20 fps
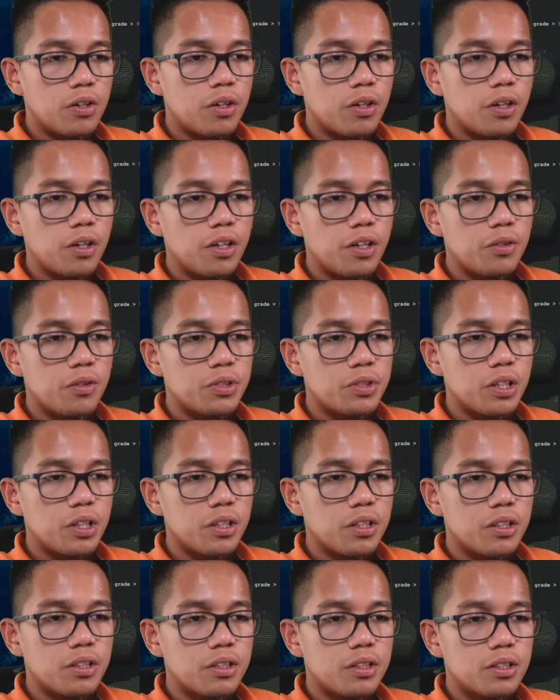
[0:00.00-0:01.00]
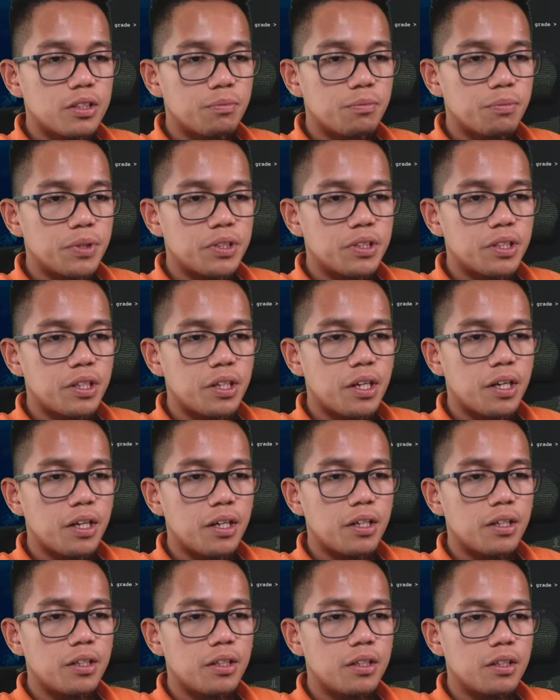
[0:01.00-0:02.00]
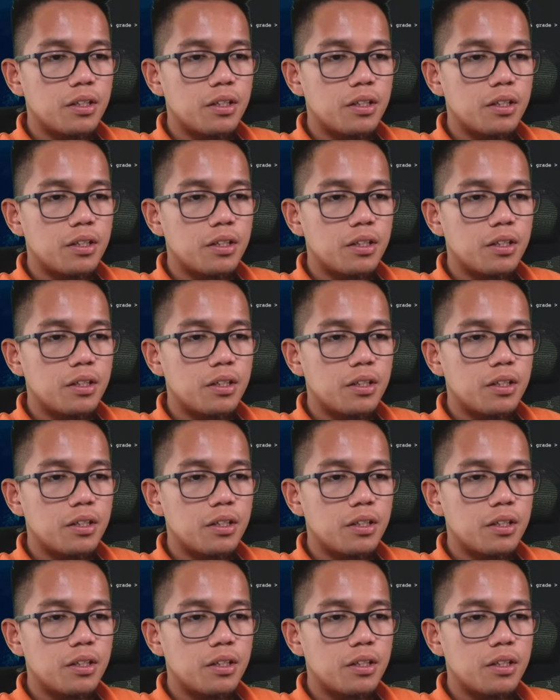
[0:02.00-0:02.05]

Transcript: earlier it was like this percent I.